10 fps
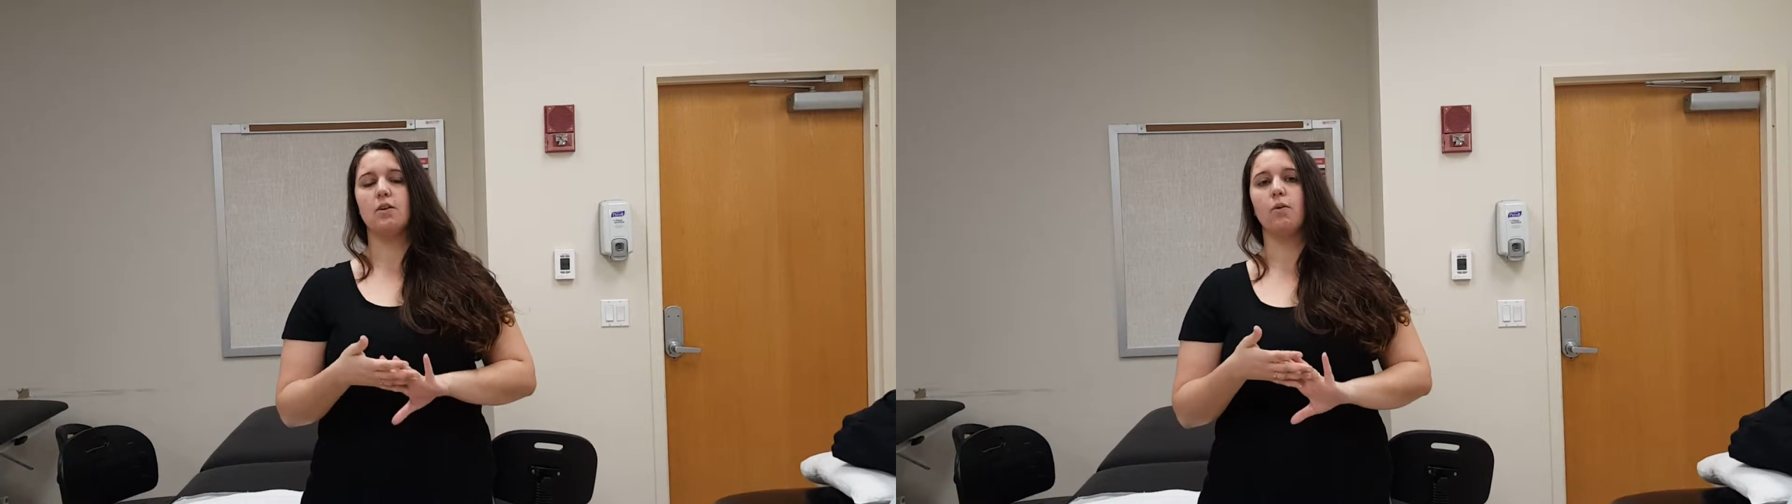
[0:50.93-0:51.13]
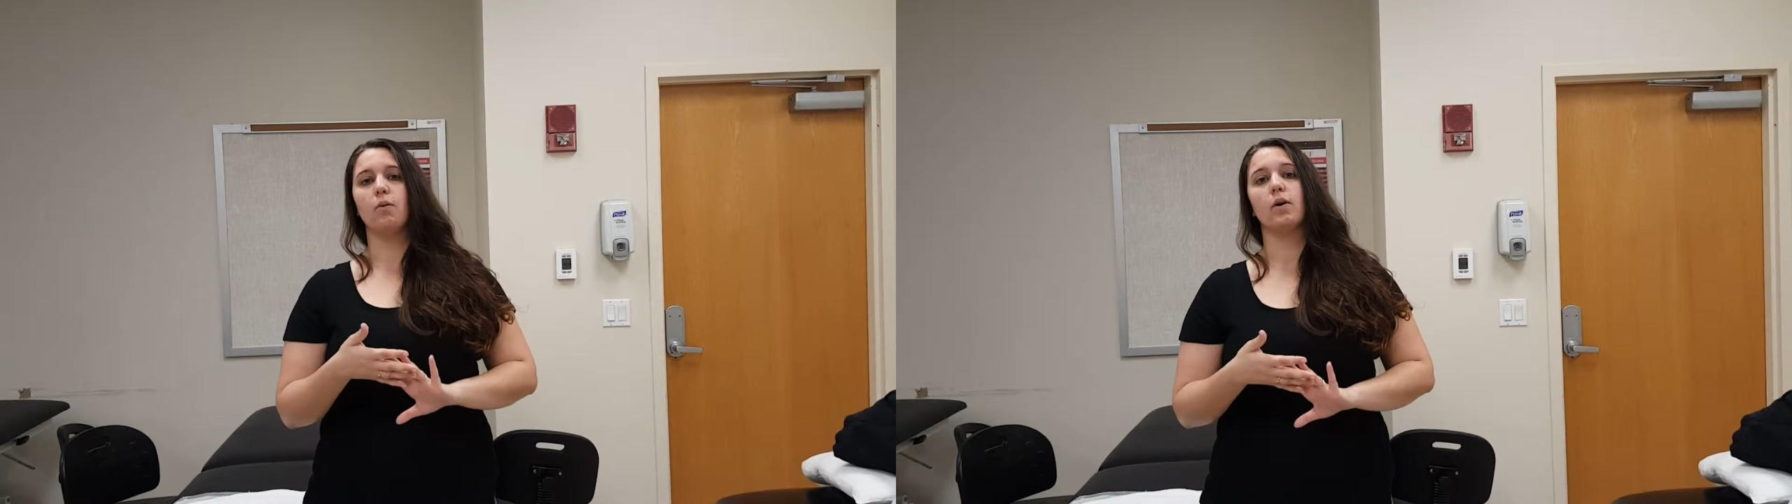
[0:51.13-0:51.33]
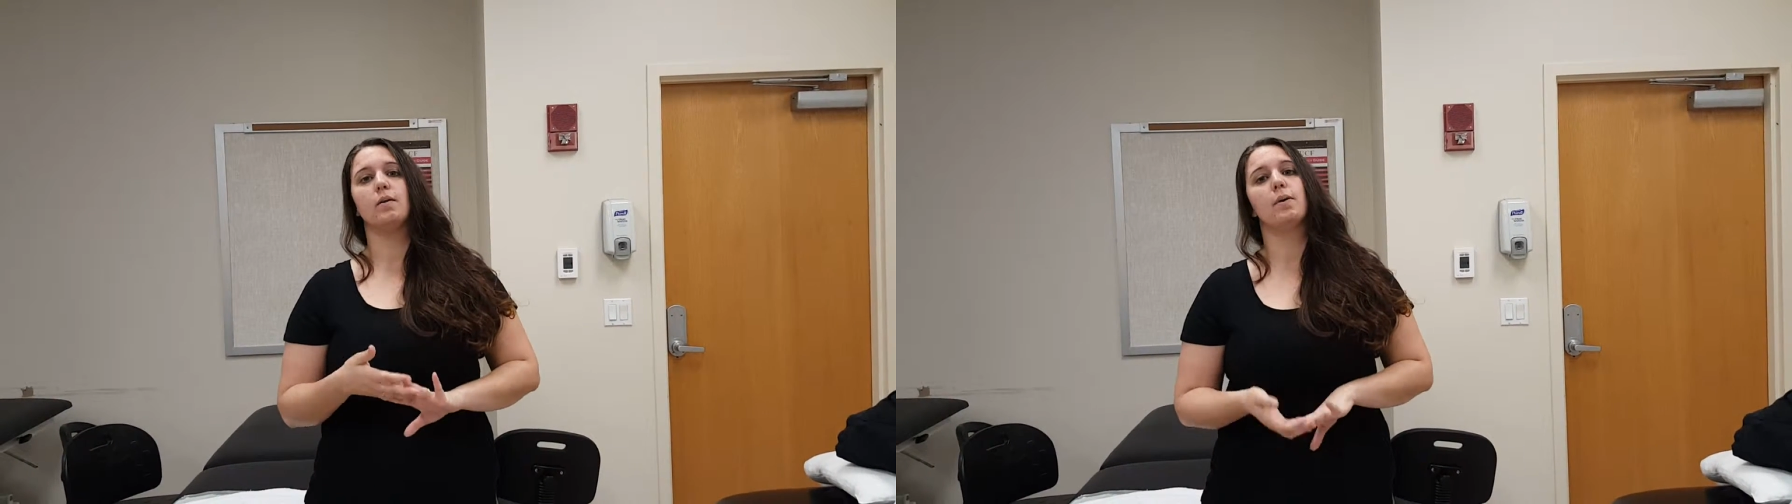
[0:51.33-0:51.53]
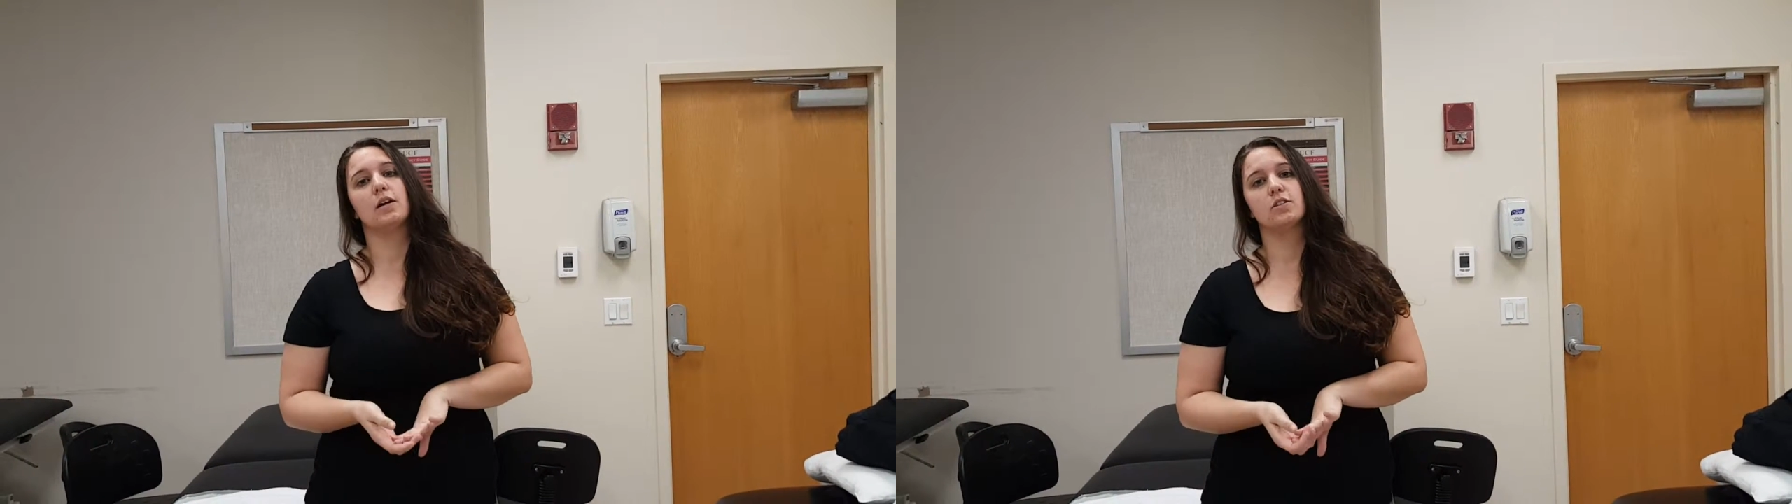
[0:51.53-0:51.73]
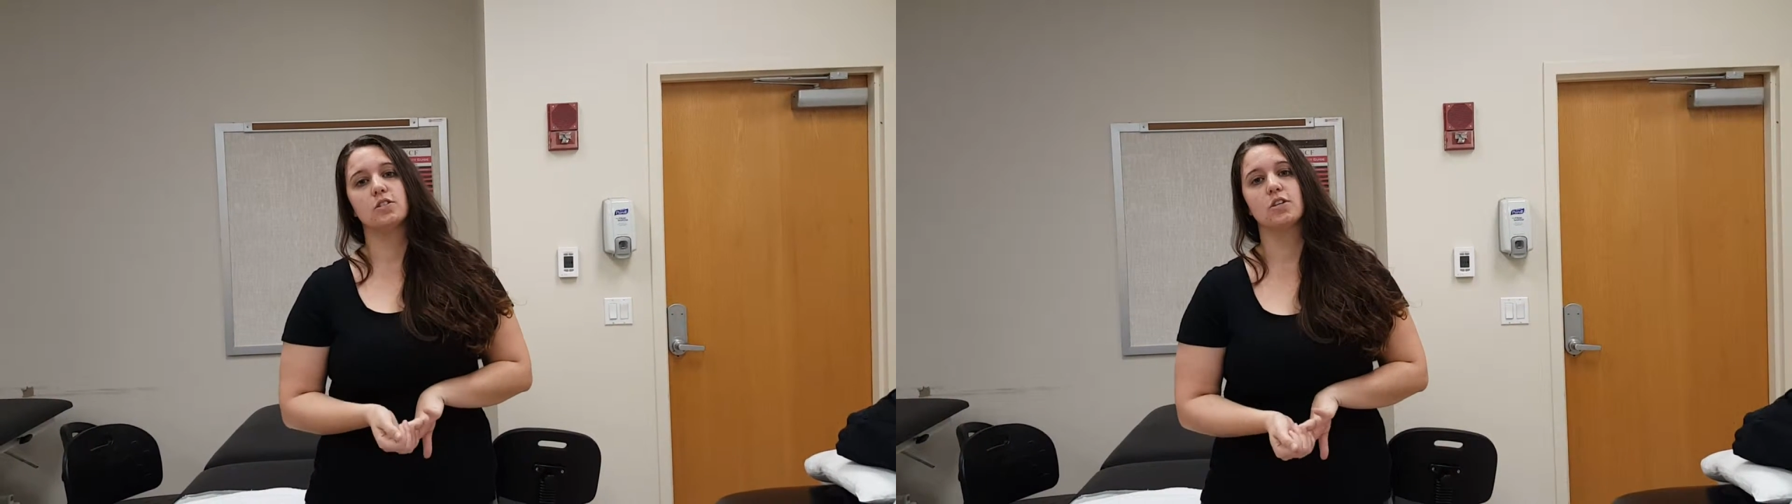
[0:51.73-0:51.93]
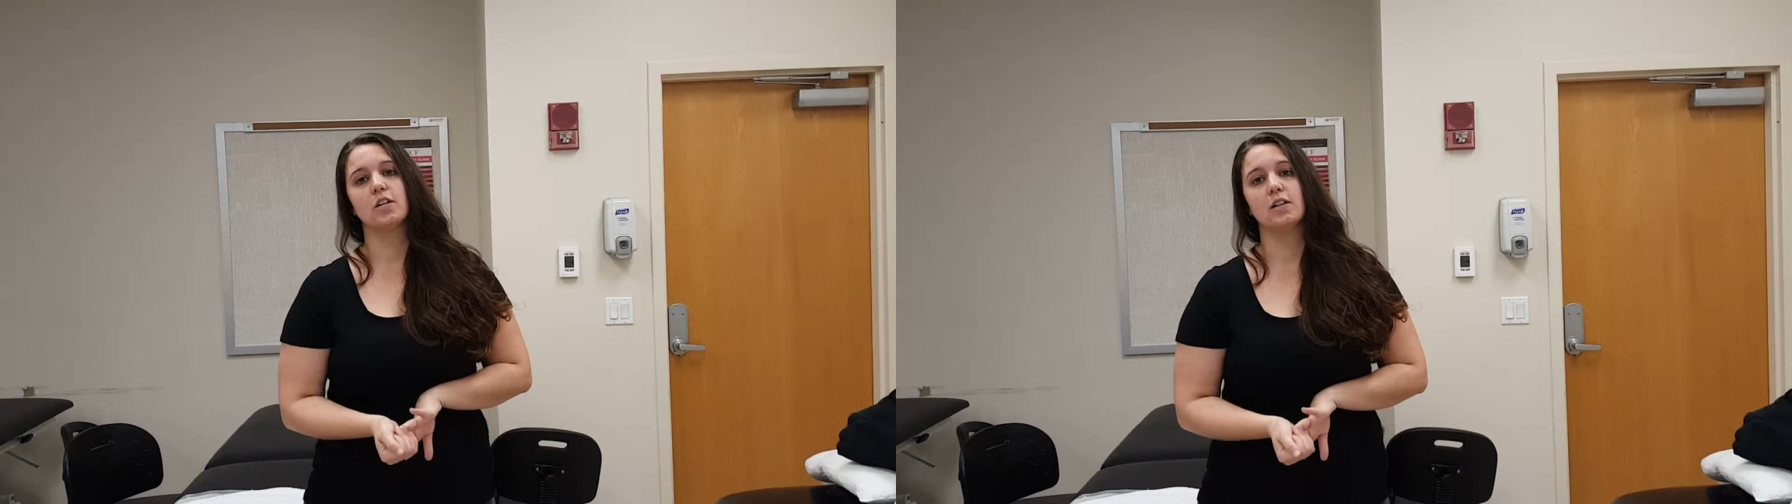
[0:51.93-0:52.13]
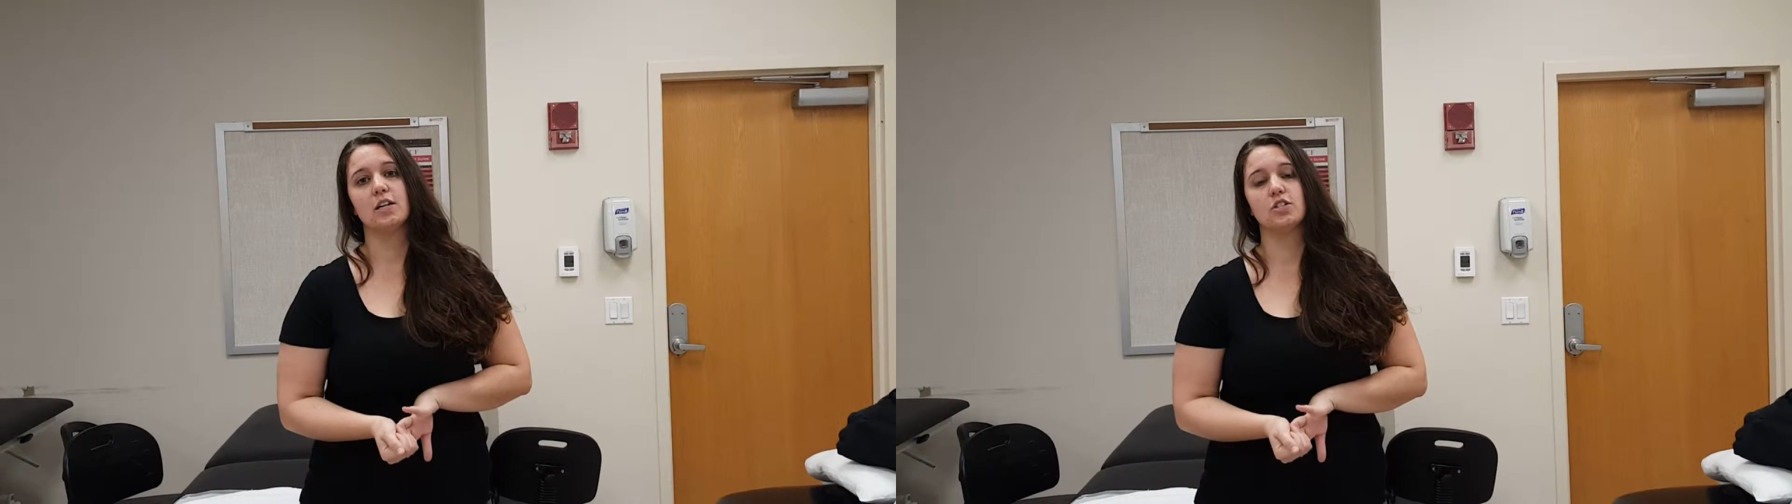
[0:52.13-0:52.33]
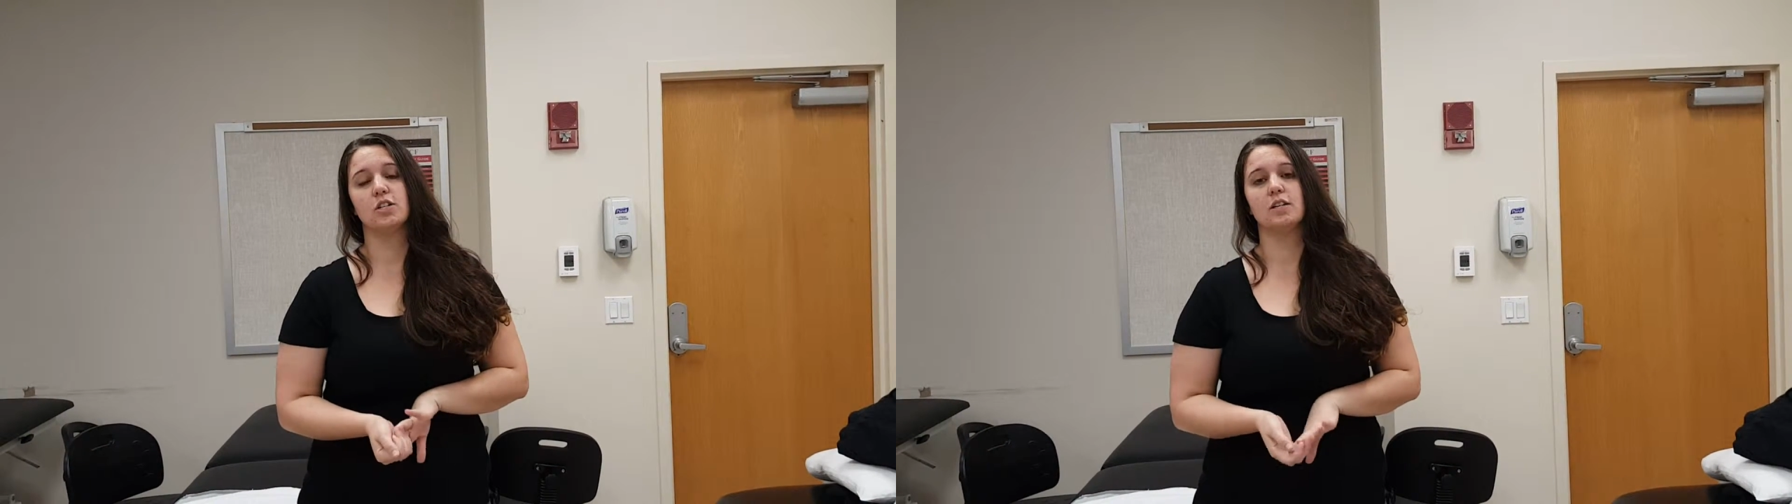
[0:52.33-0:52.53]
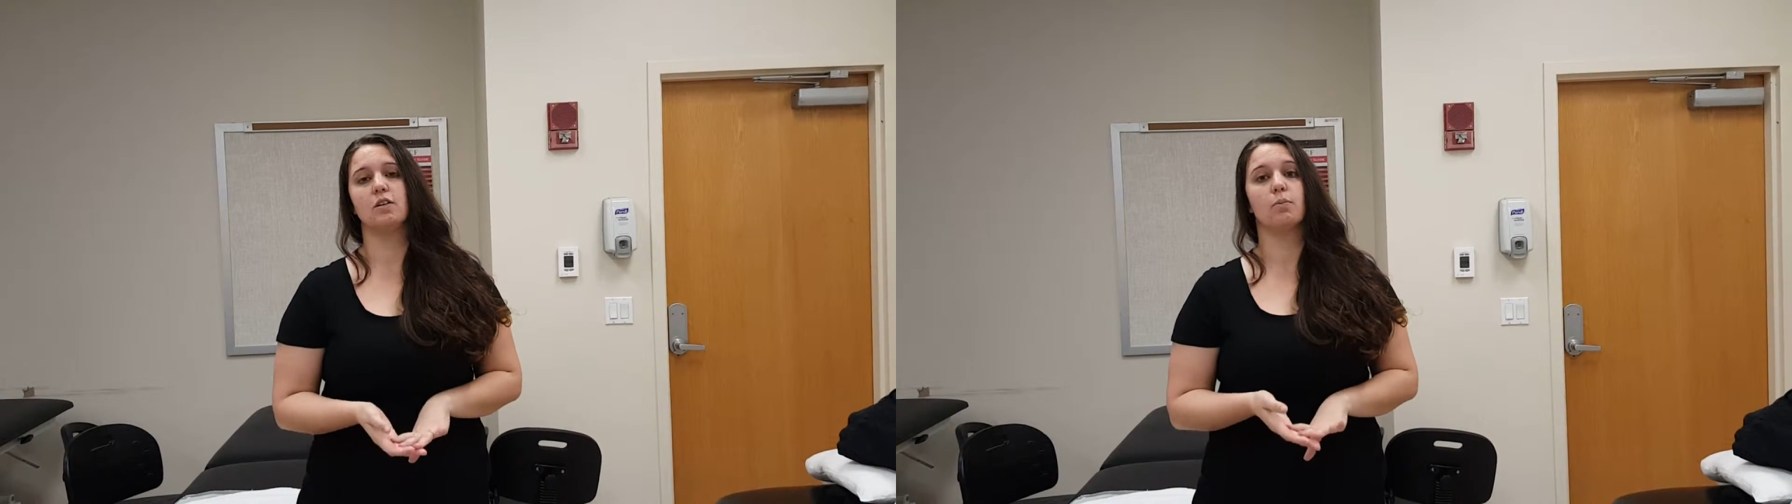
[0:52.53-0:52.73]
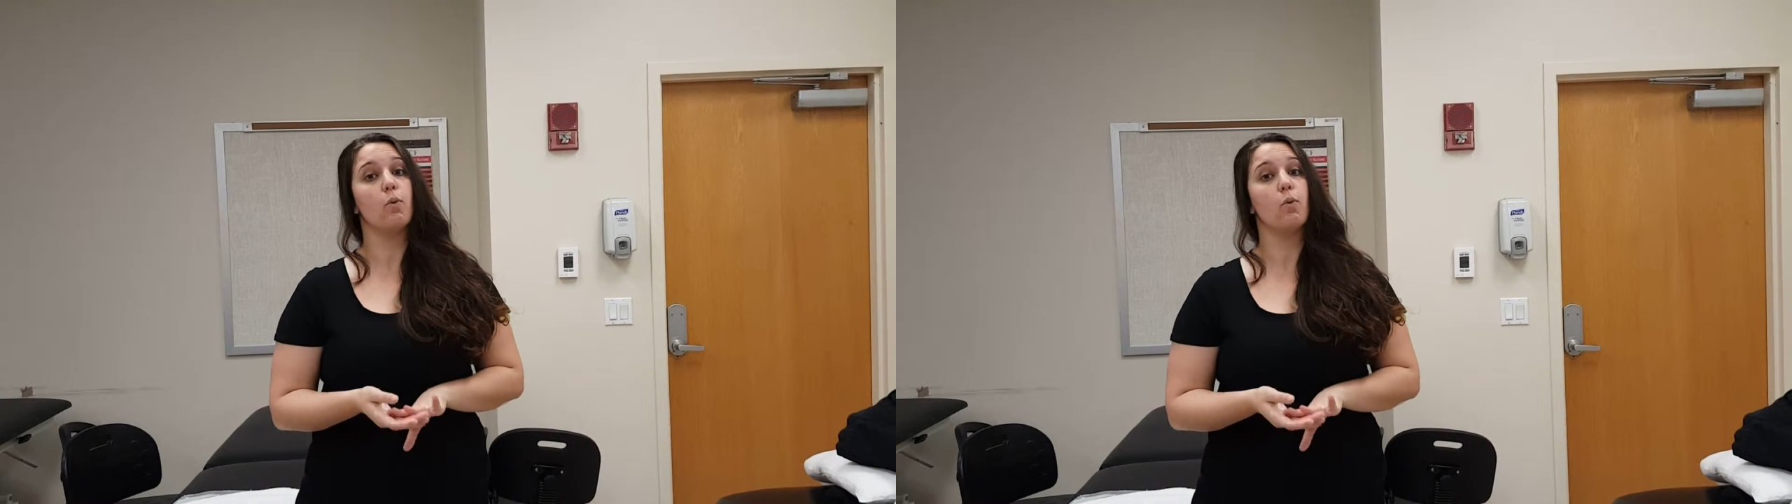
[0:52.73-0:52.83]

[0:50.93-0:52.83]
or impaired circulation or